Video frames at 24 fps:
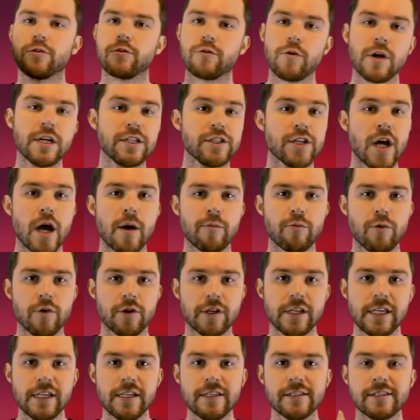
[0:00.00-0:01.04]
Great job,
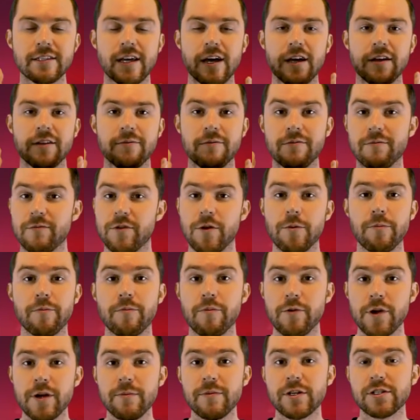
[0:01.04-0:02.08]
rookies. You're
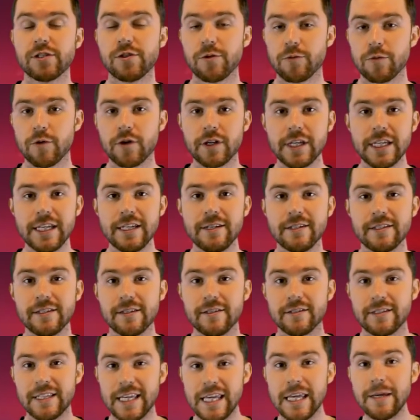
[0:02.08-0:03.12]
pretty much the rookie
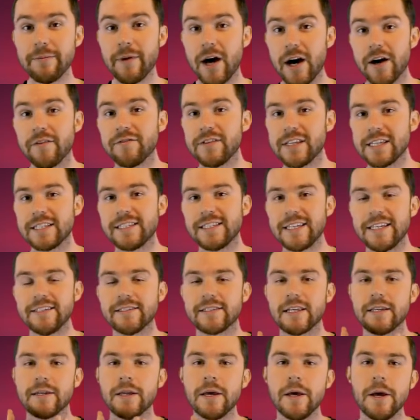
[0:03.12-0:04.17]
team of this
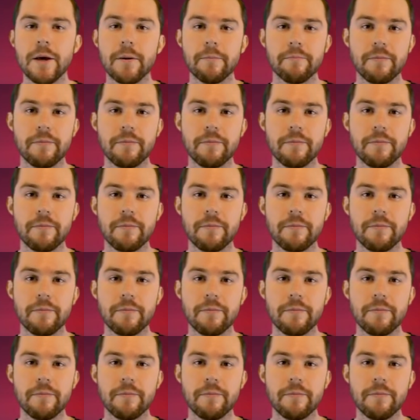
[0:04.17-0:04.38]
season,